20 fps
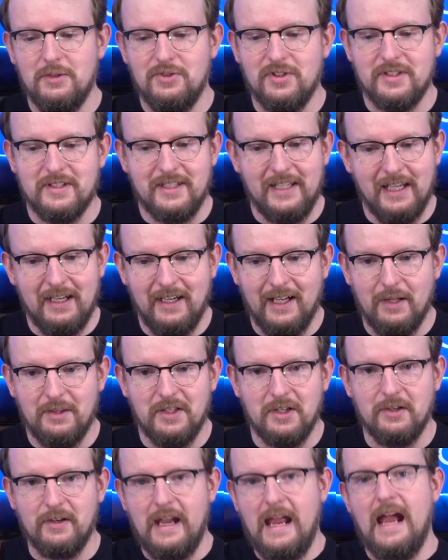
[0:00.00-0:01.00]
you just get it out
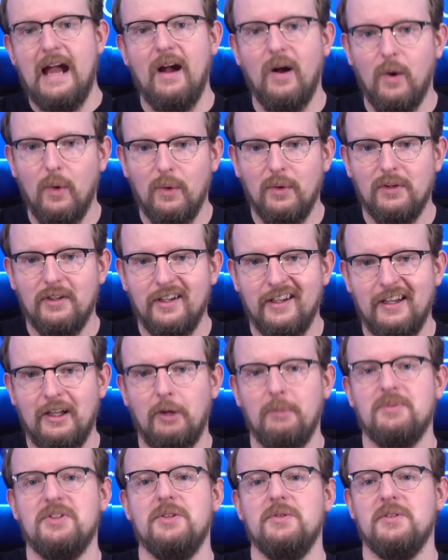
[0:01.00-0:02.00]
there now, it
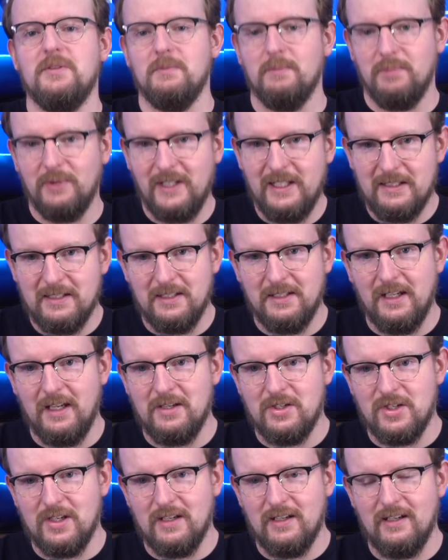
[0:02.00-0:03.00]
helps you complete the
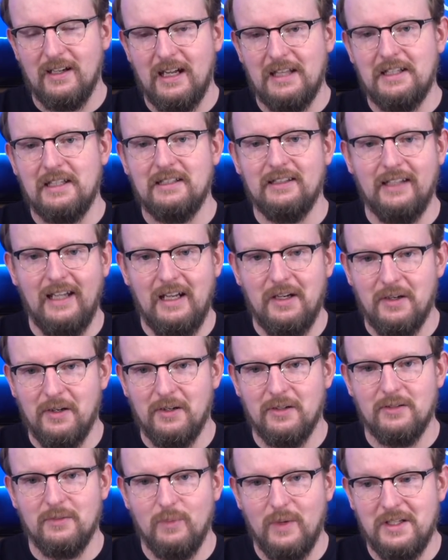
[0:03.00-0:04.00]
dungeon, and then
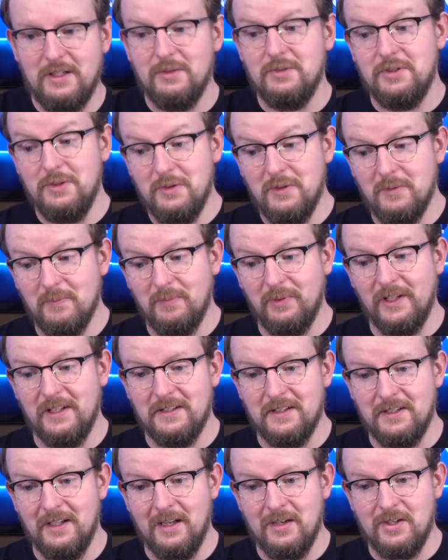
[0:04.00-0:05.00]
later, when you do
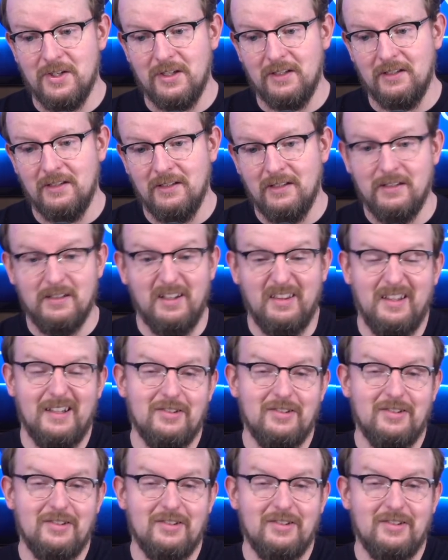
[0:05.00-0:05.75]
complete the dungeon, the